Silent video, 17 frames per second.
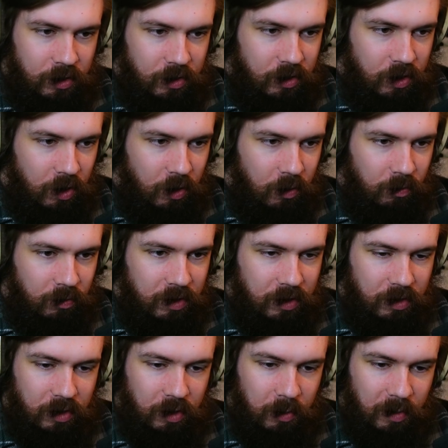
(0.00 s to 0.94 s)

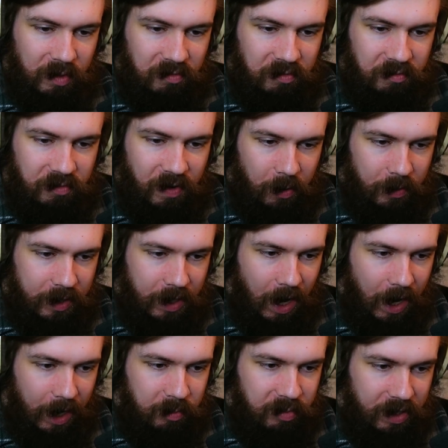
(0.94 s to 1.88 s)
tuned to a very
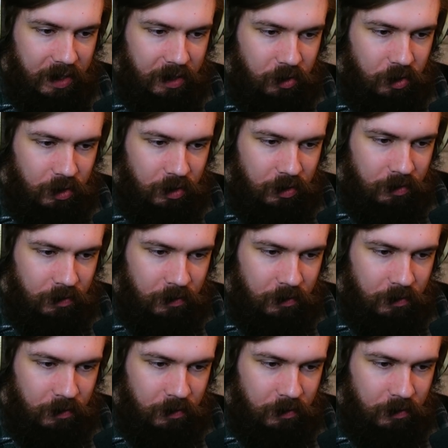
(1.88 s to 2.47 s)
high pitch.